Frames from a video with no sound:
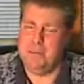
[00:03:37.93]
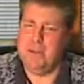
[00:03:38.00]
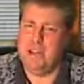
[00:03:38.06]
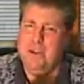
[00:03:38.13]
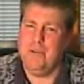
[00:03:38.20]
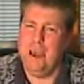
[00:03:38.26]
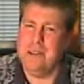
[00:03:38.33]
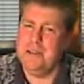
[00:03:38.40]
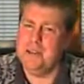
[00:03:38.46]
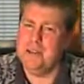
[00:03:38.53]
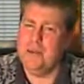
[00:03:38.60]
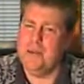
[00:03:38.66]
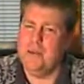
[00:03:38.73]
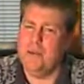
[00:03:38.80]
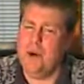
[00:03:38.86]
But he creates
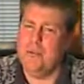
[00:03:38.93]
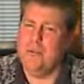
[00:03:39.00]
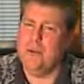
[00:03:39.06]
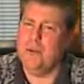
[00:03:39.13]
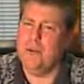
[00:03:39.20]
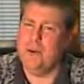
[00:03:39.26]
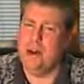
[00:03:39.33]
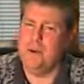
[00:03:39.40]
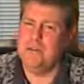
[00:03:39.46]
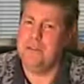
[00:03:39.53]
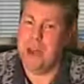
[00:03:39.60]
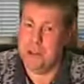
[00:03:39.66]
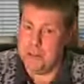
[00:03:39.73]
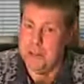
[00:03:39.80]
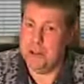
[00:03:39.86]
this note for $200,000.